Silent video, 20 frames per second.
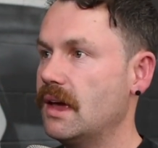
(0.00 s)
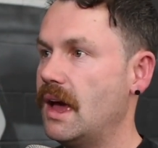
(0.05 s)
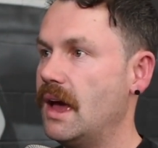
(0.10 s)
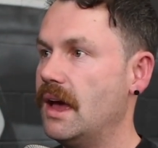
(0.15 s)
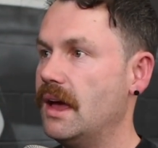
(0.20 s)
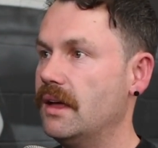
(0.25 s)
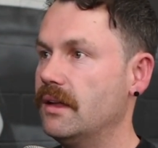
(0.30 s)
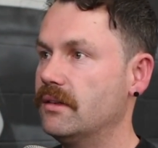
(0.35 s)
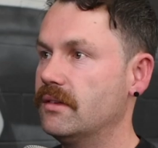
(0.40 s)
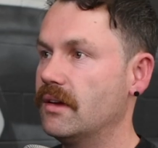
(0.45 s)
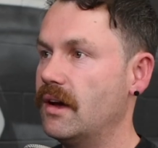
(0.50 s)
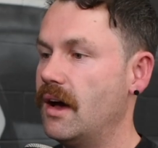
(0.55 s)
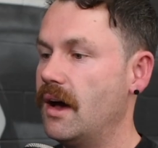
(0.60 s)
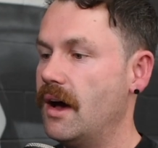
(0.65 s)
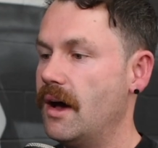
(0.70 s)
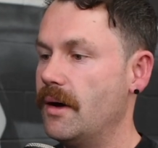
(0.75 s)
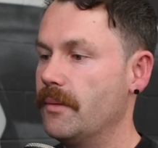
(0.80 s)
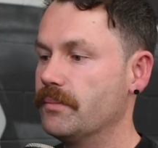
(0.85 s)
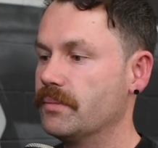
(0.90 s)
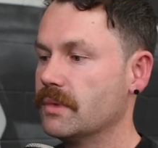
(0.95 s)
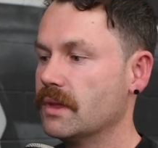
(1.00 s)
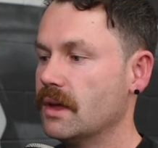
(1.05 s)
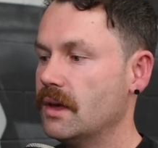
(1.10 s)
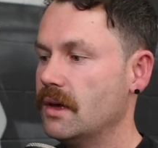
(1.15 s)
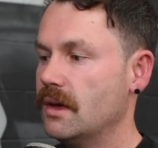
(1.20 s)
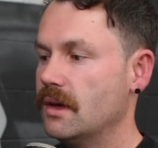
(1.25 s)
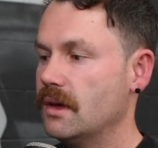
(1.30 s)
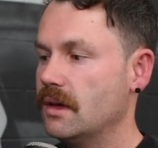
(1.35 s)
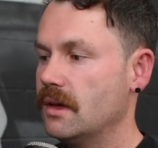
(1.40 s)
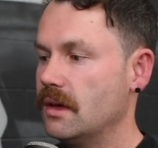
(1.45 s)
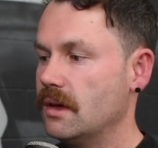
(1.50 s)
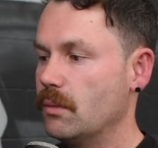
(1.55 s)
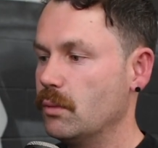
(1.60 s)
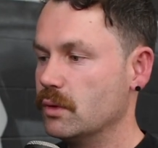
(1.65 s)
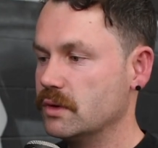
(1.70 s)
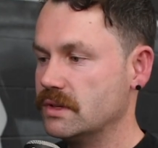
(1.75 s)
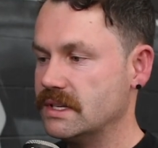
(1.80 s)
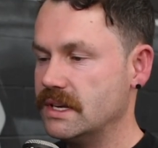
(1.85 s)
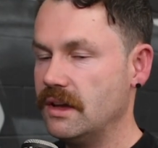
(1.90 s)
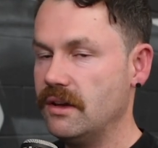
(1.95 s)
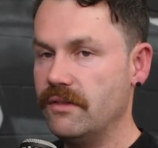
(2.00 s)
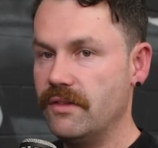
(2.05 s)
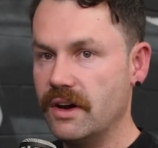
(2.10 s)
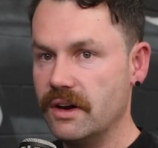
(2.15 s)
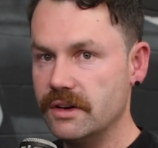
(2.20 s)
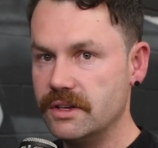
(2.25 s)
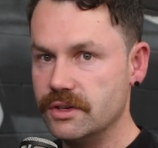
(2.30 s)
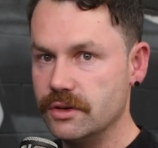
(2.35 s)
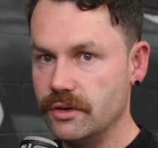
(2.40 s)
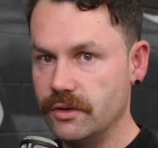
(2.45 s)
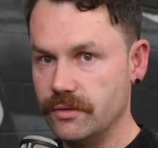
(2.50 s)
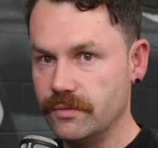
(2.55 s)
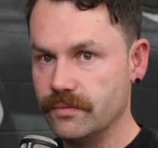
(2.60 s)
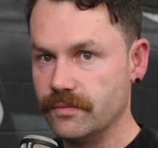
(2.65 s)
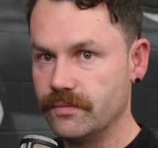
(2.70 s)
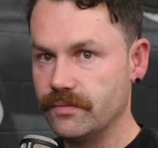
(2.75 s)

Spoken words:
and we'll see you very soon.